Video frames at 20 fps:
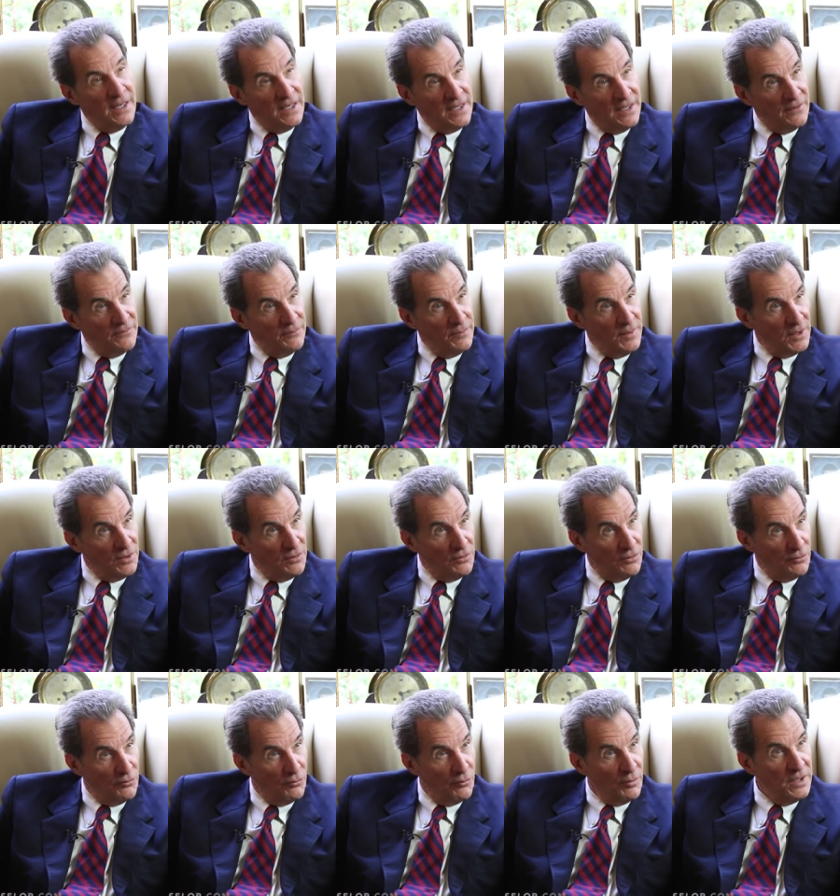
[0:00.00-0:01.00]
he give me a
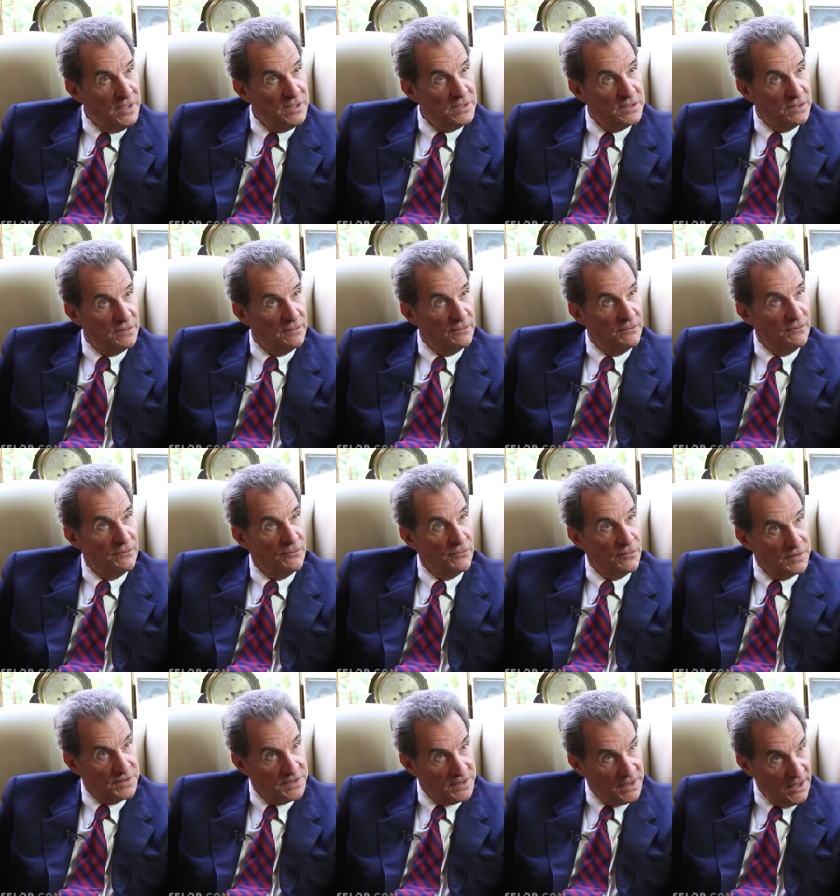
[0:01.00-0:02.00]
good reason
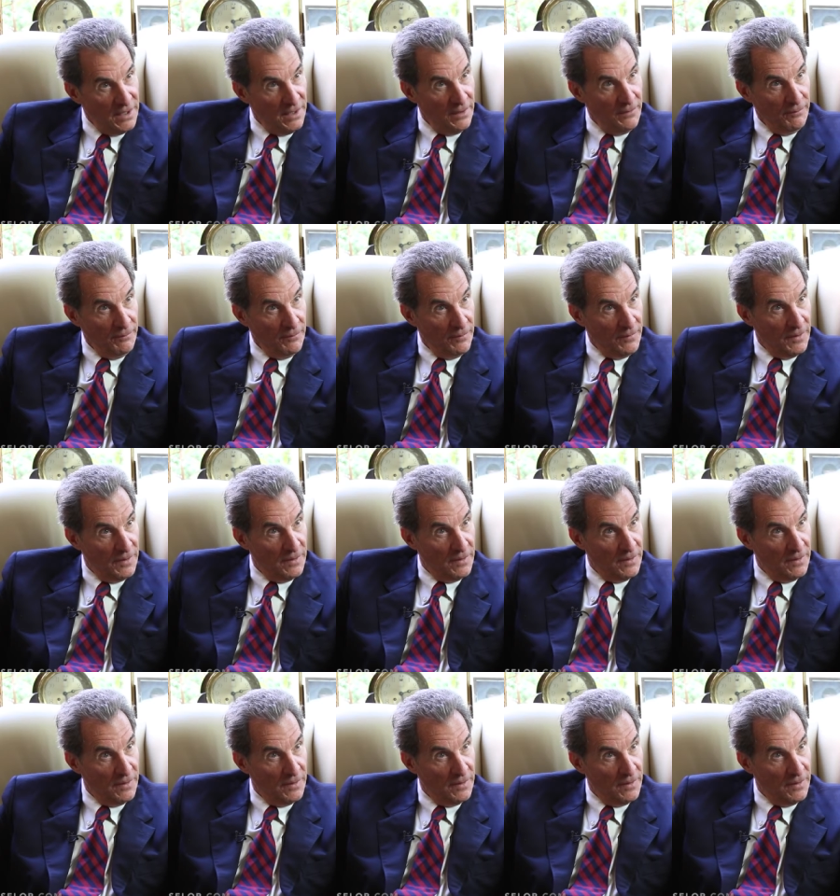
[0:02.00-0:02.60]
for seeing